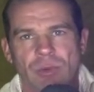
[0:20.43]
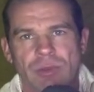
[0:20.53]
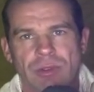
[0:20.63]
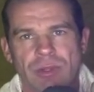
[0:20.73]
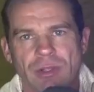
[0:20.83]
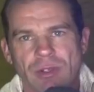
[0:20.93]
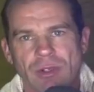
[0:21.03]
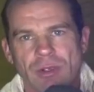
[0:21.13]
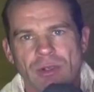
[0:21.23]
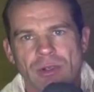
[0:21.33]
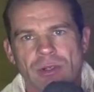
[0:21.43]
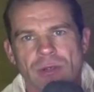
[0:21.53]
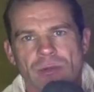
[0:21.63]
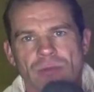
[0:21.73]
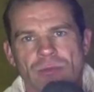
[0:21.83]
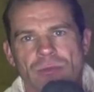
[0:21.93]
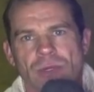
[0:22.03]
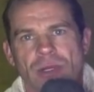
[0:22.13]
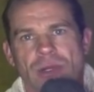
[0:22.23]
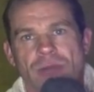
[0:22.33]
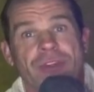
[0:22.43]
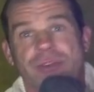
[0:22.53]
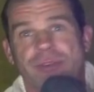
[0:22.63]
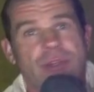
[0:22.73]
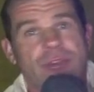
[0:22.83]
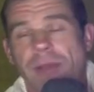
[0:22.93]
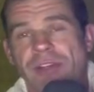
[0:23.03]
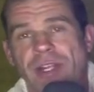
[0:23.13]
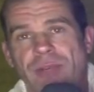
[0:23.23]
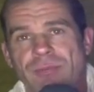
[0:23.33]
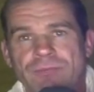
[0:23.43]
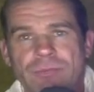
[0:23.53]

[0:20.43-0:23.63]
with uh, the, let's talk about Dave.